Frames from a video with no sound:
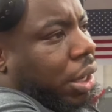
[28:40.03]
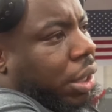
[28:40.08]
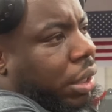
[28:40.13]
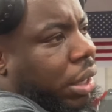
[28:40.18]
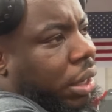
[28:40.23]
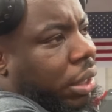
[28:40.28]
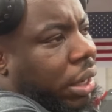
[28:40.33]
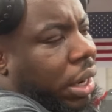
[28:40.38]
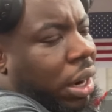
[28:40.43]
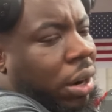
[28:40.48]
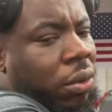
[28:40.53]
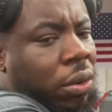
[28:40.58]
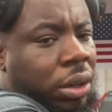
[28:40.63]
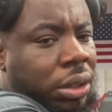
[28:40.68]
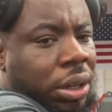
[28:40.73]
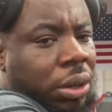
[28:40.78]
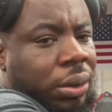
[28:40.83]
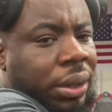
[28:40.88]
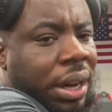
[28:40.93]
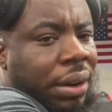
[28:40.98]
don't
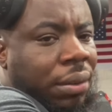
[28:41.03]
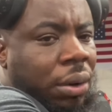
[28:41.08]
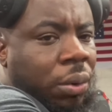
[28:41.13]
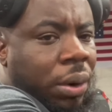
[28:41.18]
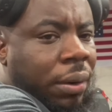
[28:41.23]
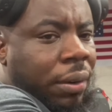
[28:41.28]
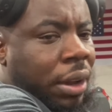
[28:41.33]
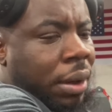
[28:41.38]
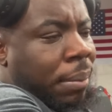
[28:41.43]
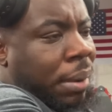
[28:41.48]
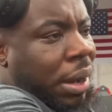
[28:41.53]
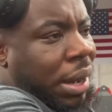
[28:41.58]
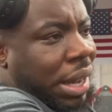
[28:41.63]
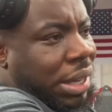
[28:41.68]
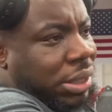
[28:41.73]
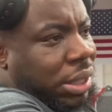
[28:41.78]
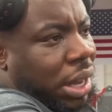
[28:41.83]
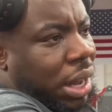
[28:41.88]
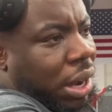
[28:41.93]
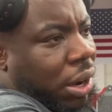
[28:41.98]
never worry about
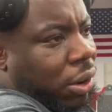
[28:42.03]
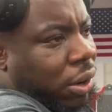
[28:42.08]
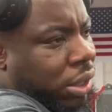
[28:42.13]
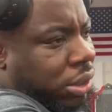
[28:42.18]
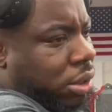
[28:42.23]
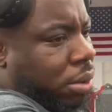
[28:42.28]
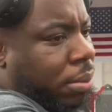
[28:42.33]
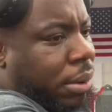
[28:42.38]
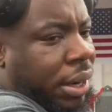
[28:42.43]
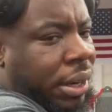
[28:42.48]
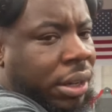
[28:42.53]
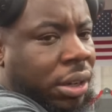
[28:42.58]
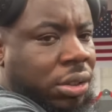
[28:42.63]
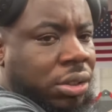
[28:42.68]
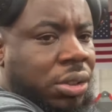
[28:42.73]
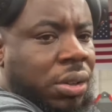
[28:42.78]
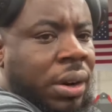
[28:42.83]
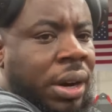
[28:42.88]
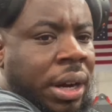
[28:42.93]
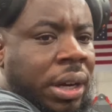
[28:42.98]
how hard somebody else
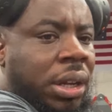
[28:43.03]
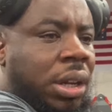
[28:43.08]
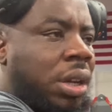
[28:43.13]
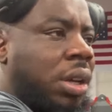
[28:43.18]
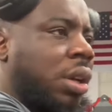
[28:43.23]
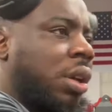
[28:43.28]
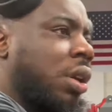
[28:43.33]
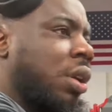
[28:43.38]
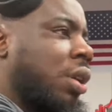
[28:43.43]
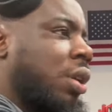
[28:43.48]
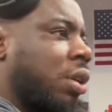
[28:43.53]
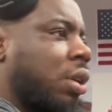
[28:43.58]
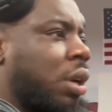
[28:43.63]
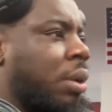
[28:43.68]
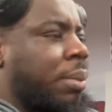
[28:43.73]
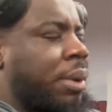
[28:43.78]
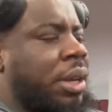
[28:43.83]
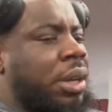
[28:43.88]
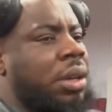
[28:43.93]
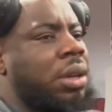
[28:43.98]
ground. You know
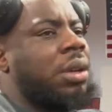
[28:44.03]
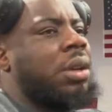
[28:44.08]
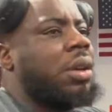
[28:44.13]
what I mean?